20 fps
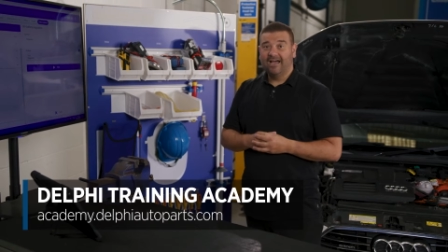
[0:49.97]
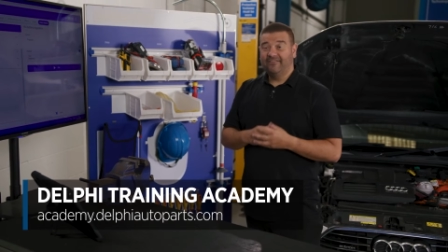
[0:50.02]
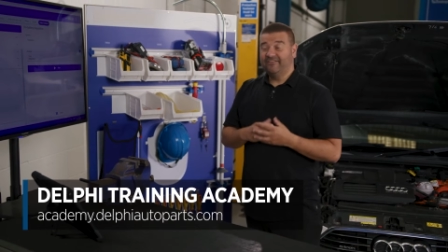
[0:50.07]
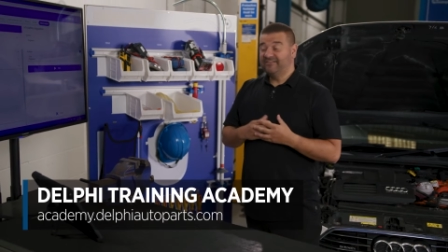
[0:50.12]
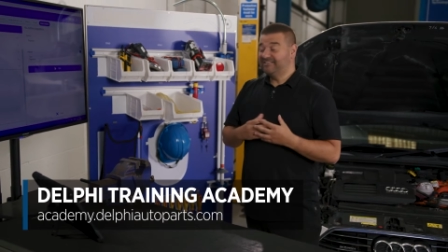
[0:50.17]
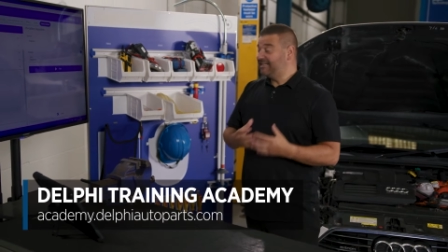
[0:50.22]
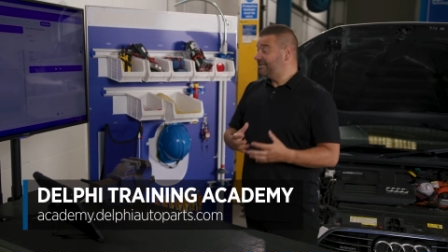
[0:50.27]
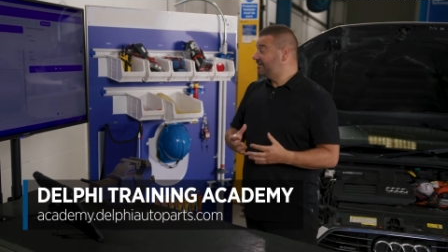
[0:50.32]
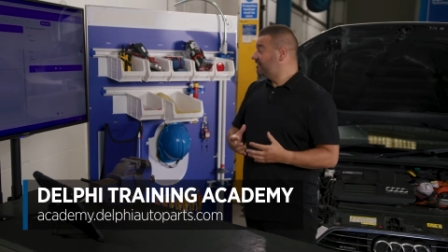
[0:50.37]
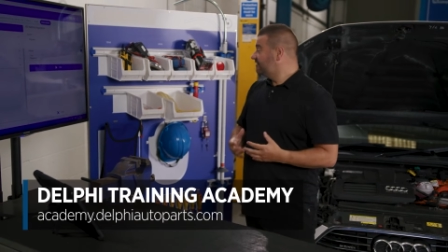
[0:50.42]

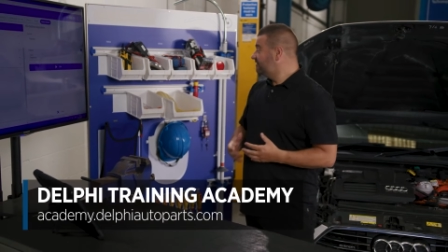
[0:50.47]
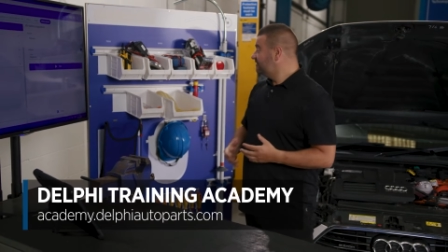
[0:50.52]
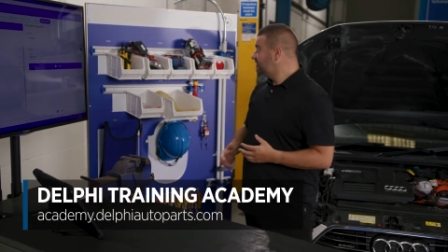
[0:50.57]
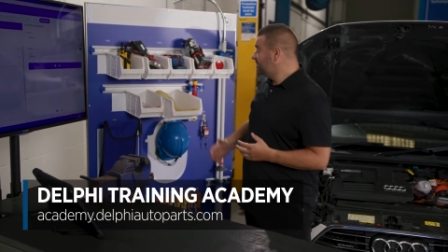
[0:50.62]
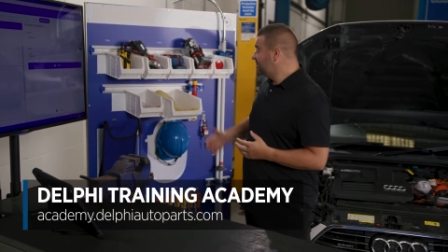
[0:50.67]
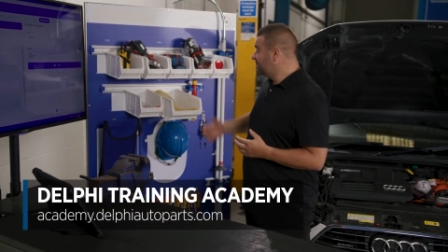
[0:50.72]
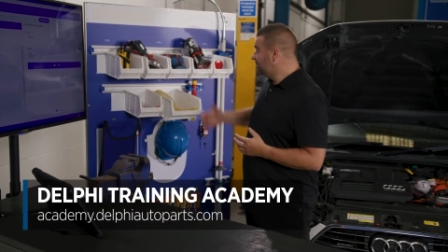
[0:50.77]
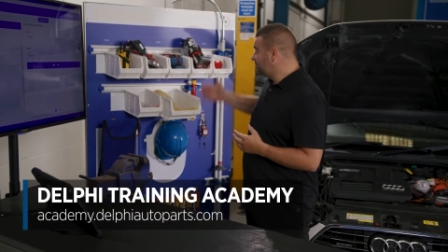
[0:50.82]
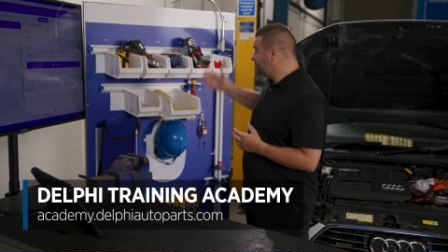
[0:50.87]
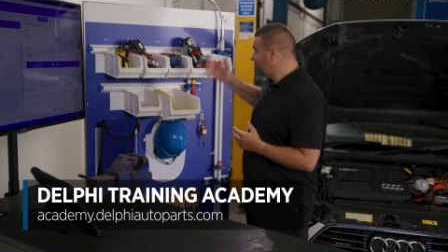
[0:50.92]
And the
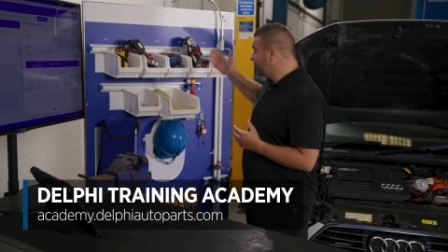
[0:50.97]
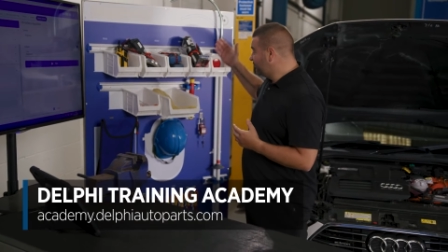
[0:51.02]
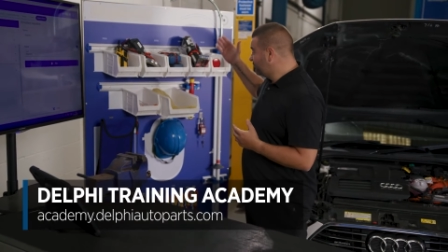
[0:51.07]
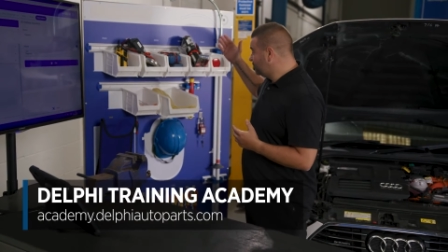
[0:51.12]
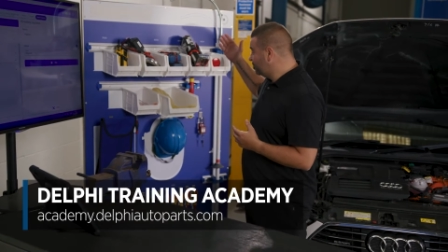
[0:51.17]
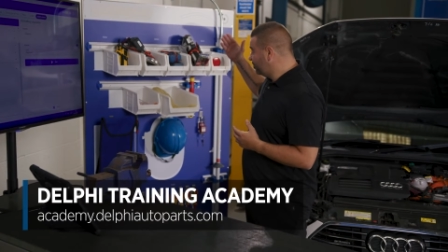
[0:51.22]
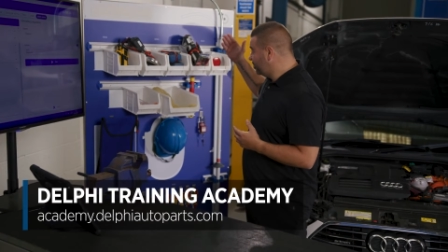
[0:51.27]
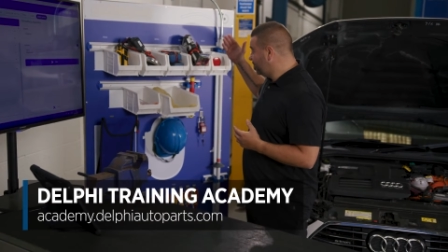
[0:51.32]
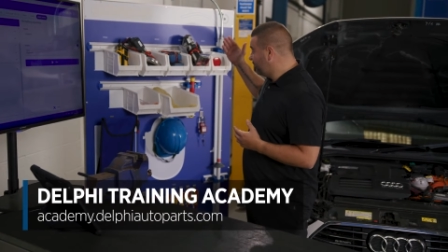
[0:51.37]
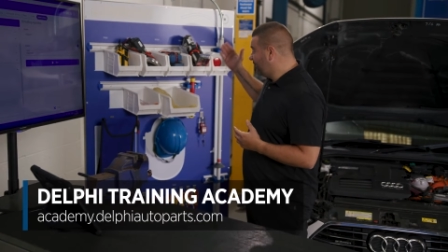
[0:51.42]
second is to
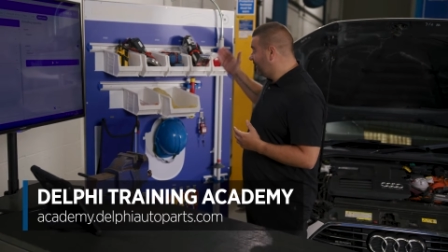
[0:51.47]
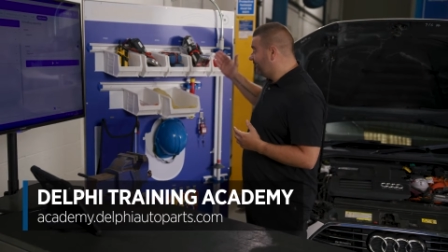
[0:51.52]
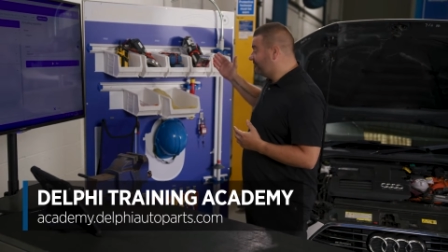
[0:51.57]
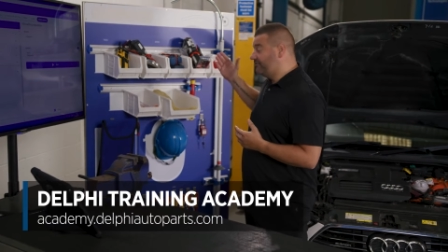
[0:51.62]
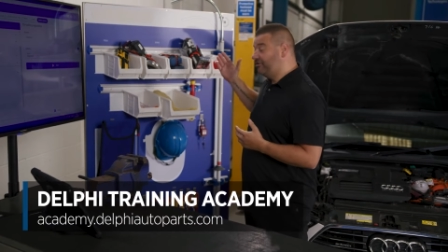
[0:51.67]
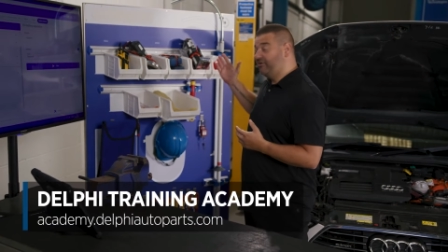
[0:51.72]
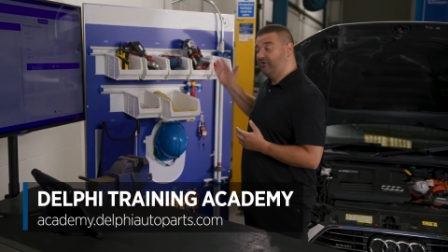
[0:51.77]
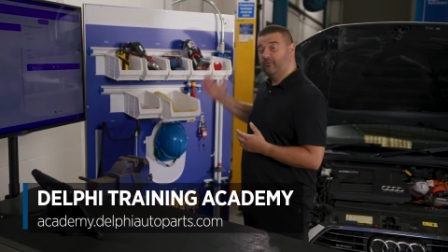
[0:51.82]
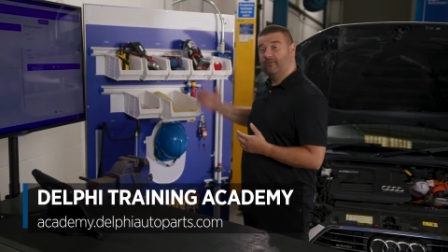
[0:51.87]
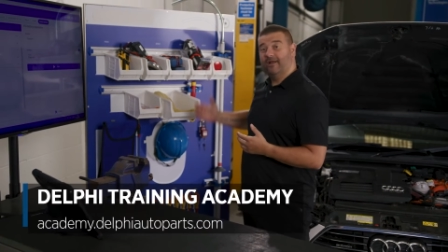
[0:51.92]
make sure that you
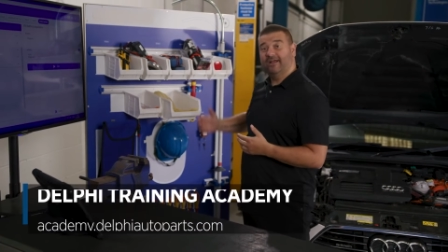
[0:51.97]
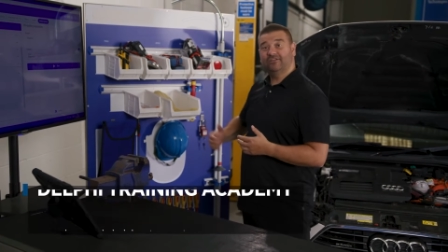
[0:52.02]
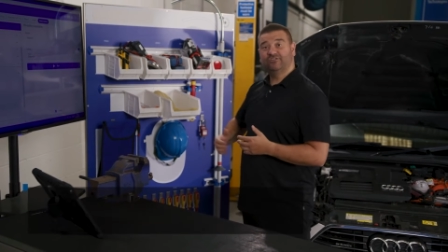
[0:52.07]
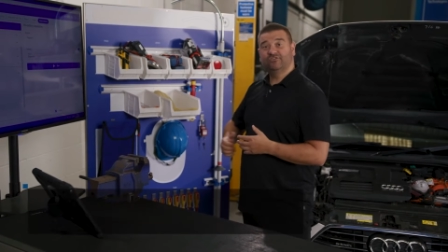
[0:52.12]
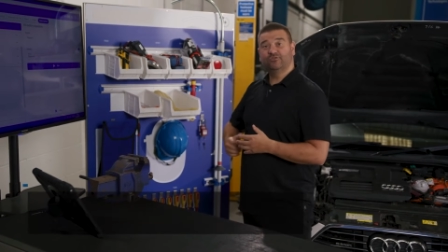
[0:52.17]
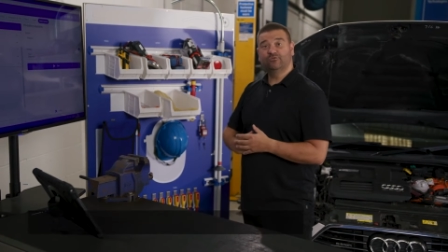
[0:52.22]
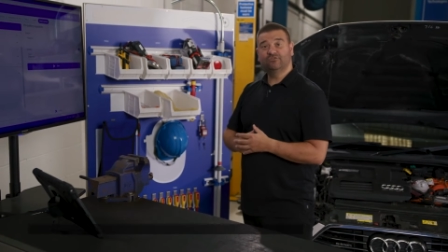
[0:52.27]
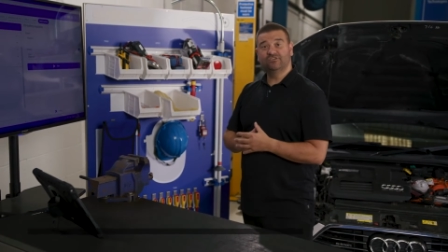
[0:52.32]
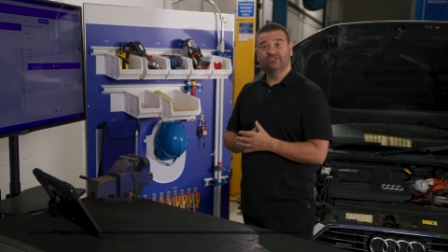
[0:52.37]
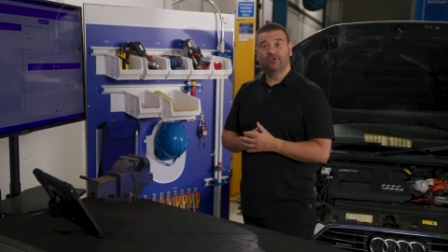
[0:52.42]
have the
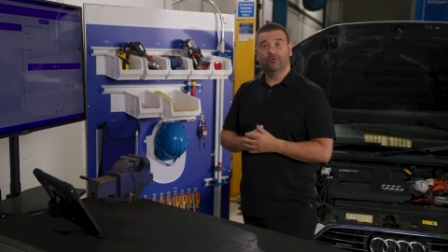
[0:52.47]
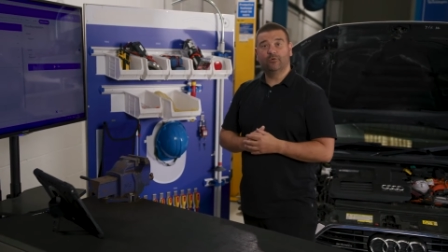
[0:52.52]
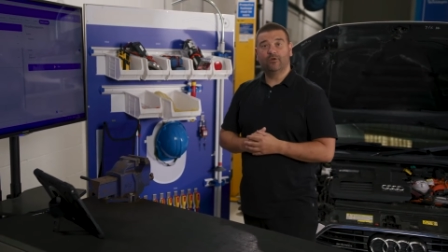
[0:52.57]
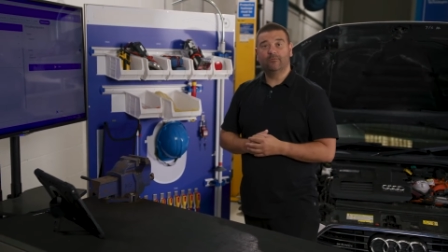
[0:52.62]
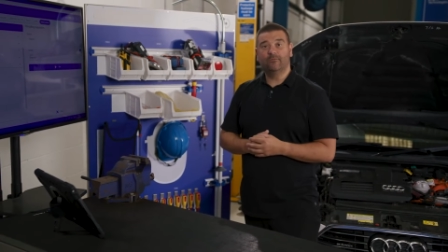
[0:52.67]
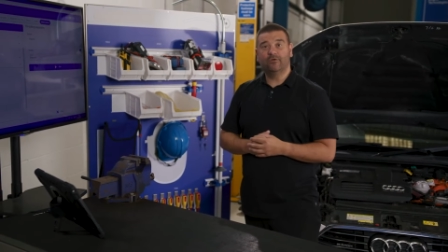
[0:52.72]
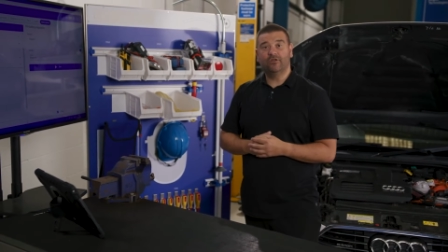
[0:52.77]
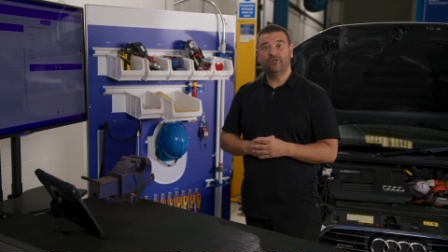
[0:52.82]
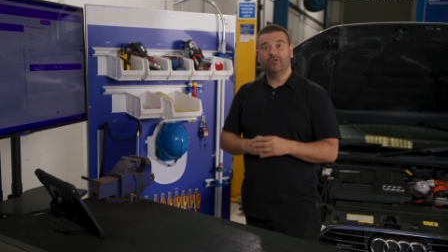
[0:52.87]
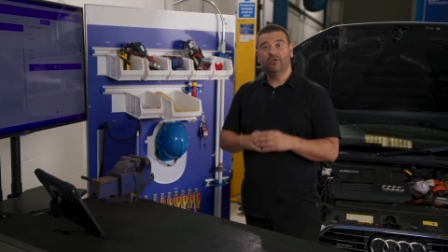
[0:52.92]
correct tools and
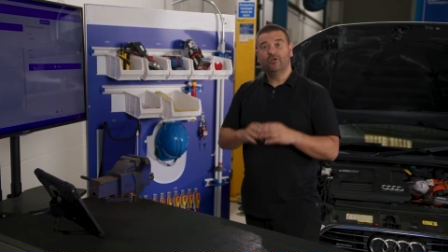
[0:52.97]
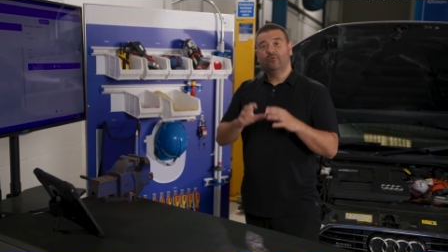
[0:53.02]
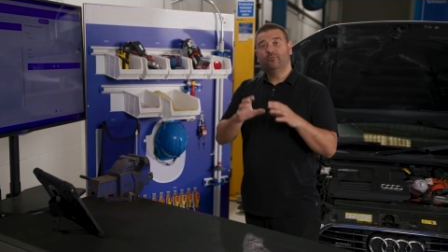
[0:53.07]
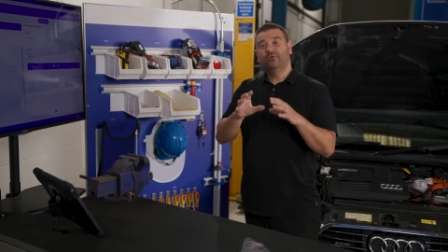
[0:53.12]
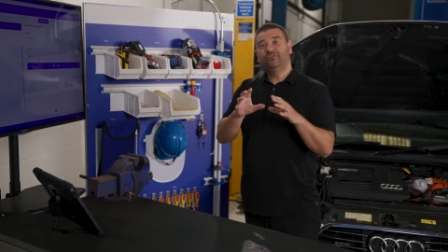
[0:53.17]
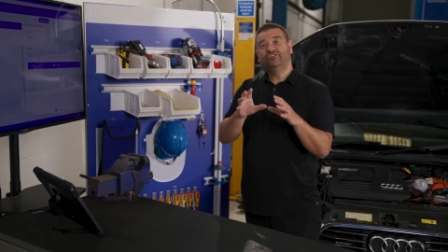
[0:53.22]
equipment